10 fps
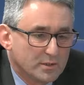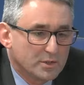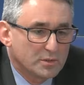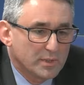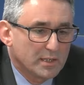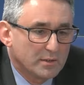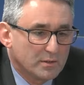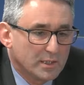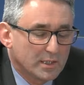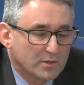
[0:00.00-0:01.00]
just be,
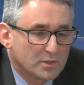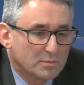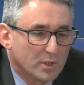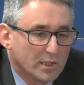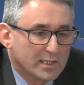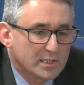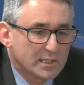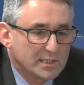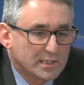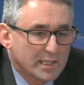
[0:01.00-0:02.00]
small
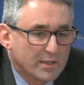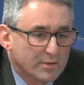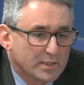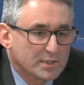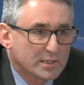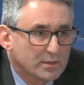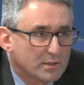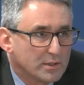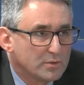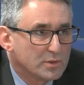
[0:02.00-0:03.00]
isolated areas
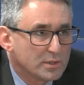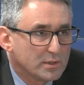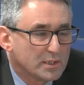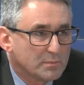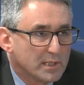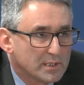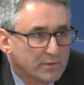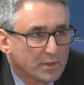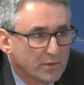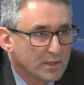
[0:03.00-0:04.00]
used as part of
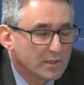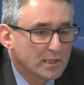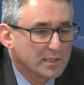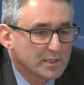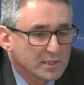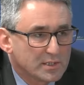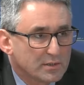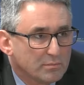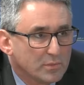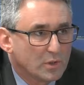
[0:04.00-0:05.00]
another cladding
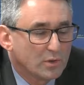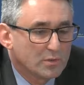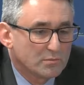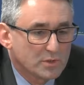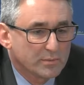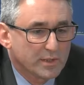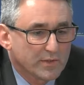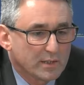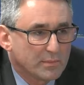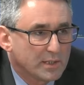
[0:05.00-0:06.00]
system or something of
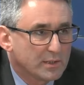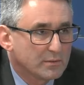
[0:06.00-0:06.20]
that manner.